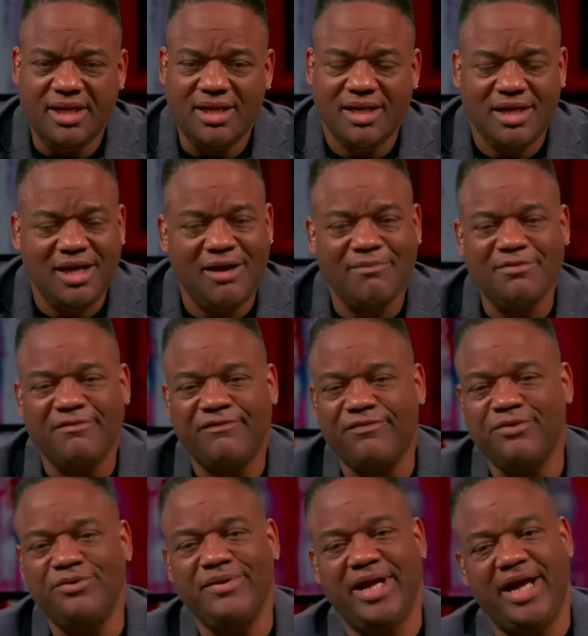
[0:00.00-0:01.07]
Love the
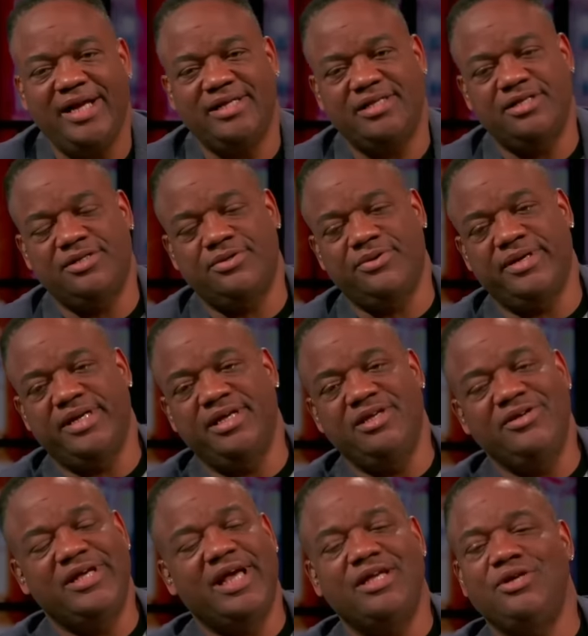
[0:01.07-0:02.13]
fruit, hate the tree.
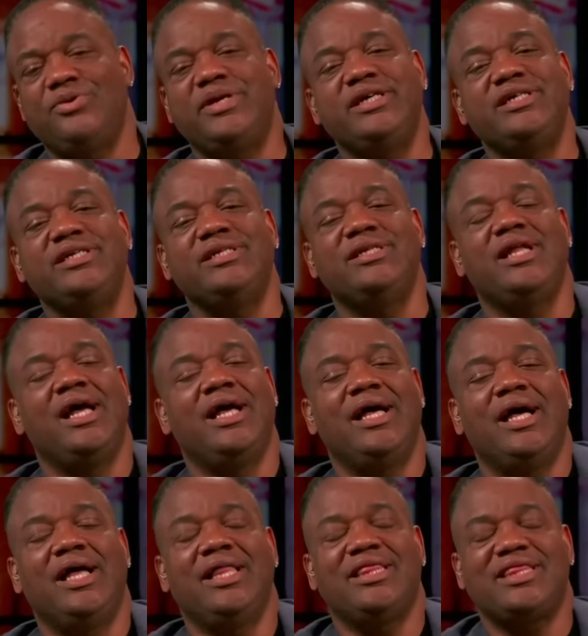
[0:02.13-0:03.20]
You couldn't
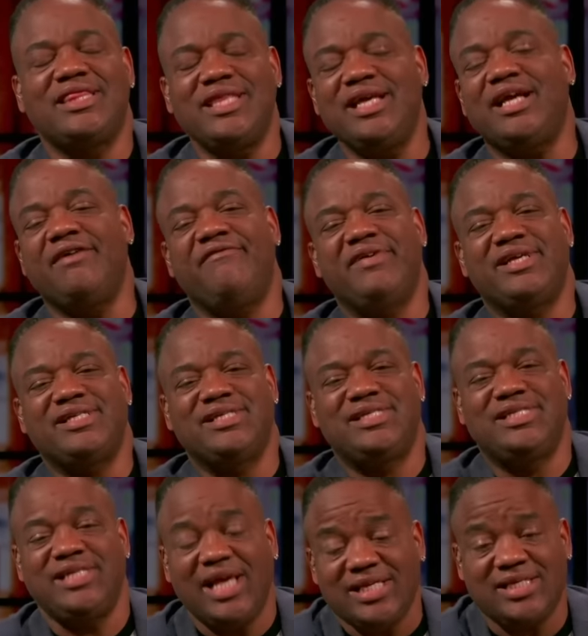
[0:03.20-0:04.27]
think of
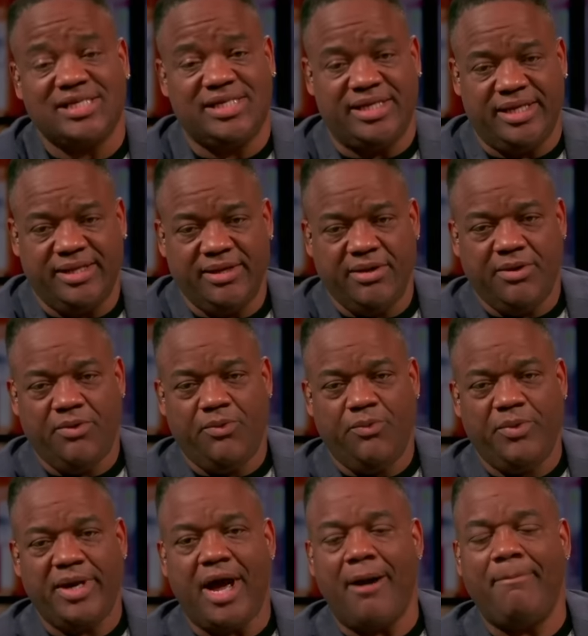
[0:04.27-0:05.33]
existing
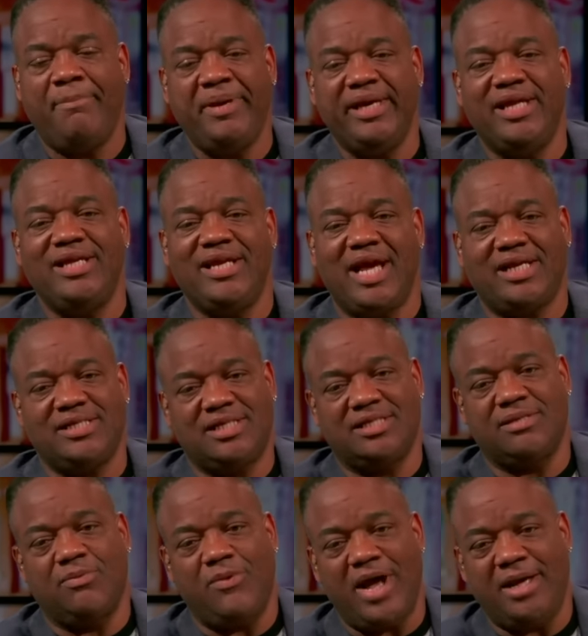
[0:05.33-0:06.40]
without being next to
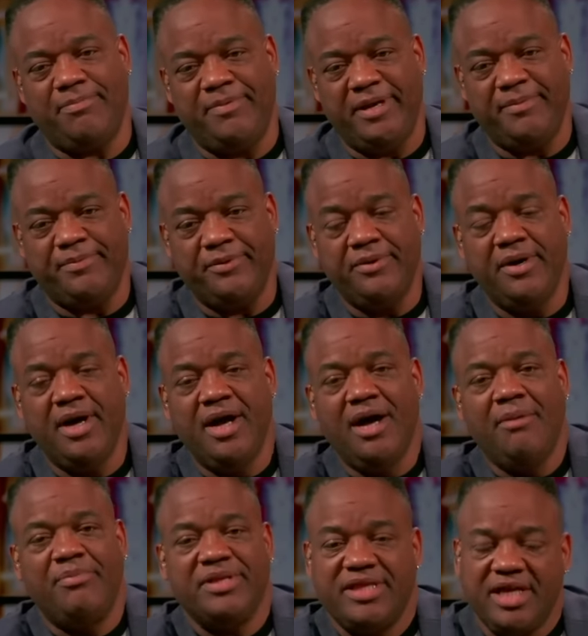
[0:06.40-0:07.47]
some white people,
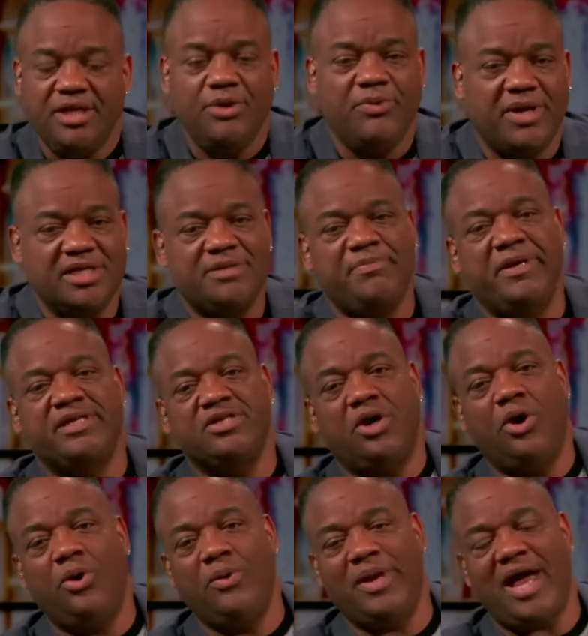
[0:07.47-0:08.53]
but then you want to spend your
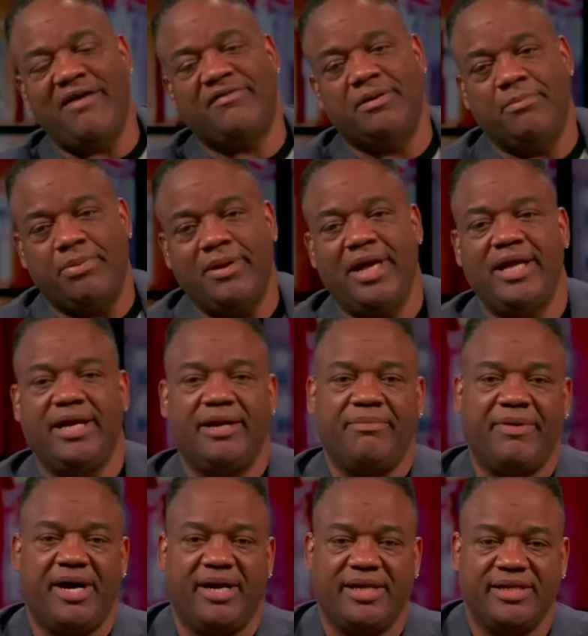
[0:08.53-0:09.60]
whole life complaining
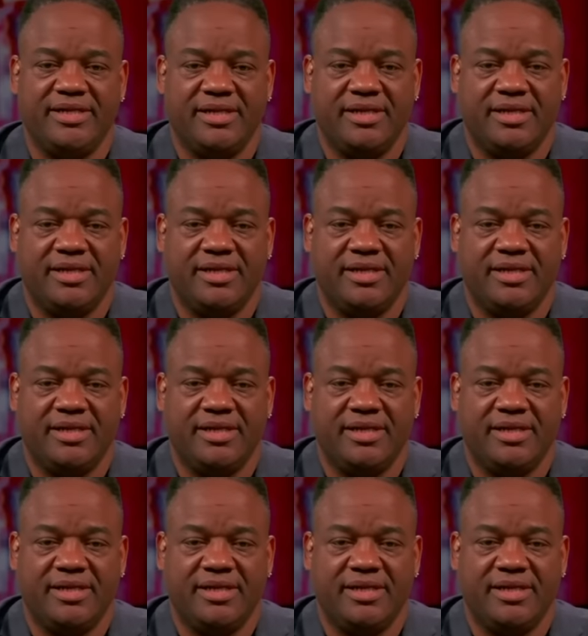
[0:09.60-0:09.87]
about it.